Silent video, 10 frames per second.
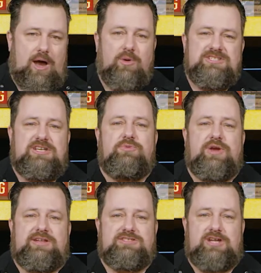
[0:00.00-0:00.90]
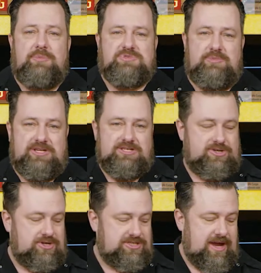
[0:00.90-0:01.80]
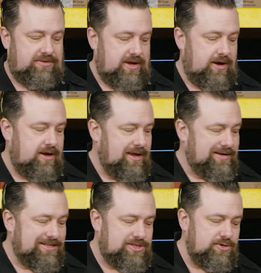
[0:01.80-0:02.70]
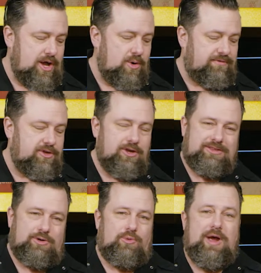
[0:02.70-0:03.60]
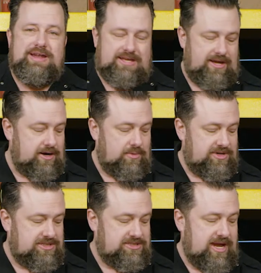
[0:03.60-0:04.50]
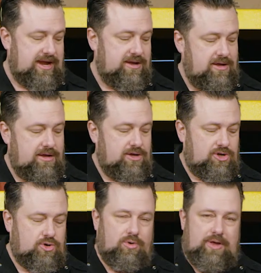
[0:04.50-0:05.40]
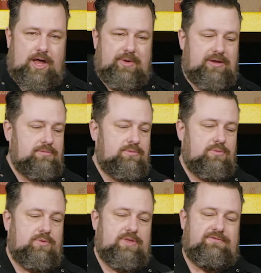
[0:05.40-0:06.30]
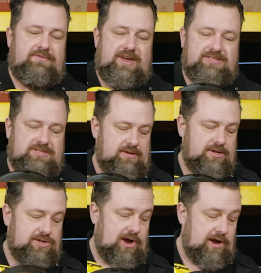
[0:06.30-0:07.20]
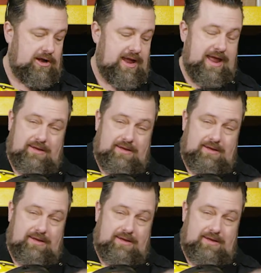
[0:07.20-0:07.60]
I want to see if we can stop some of these injuries out there. Did you know if you get the right gear, which is a cool helmet with a face guard,